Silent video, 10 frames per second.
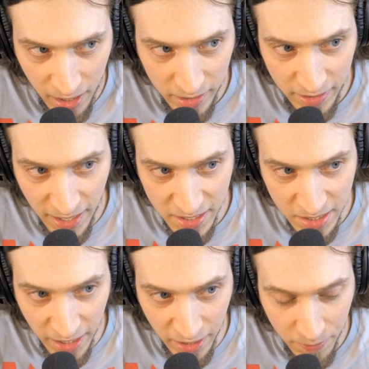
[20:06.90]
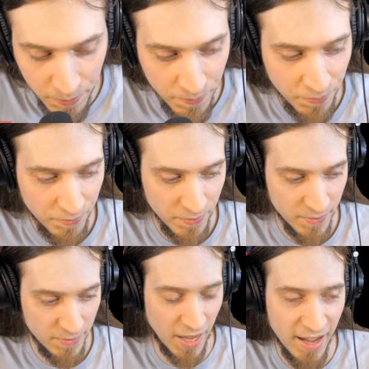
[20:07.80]
Testing.
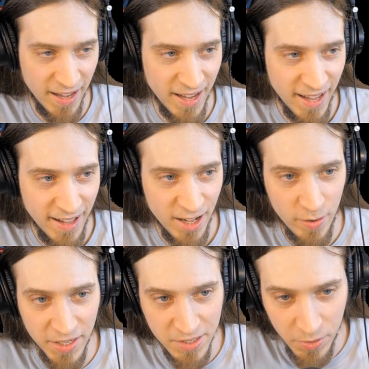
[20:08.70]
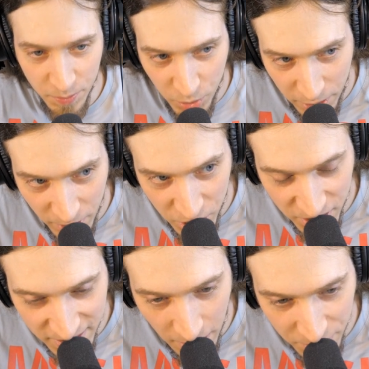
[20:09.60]
All right, so it pretty much
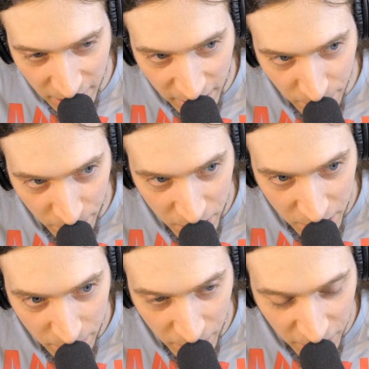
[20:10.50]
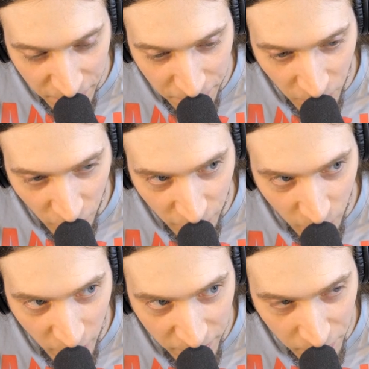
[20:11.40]
just sounds like me being far
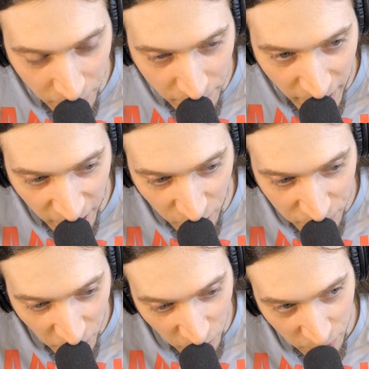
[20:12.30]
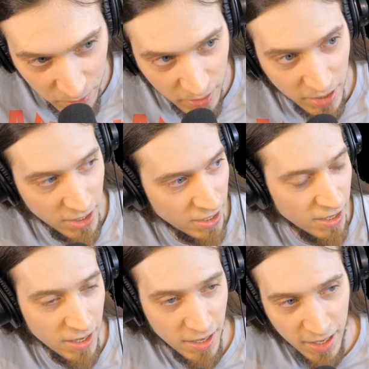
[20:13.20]
away from the microphone.
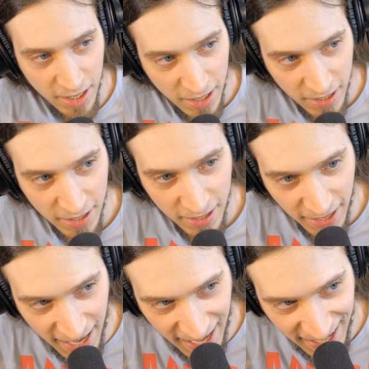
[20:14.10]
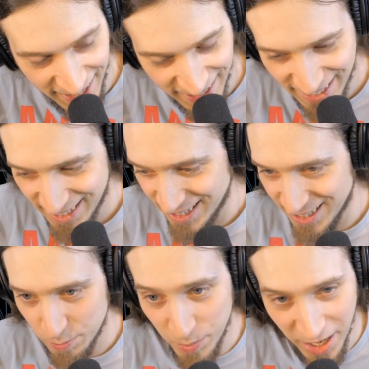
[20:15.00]

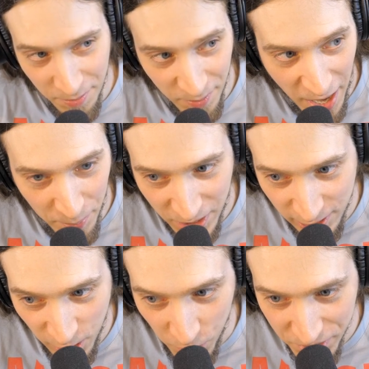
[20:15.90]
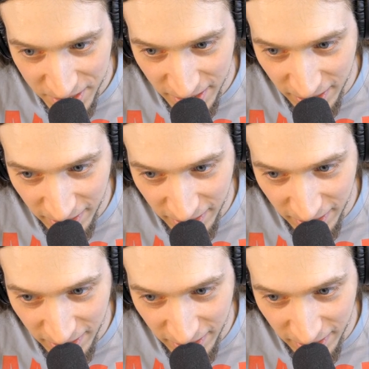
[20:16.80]
But I'm up close.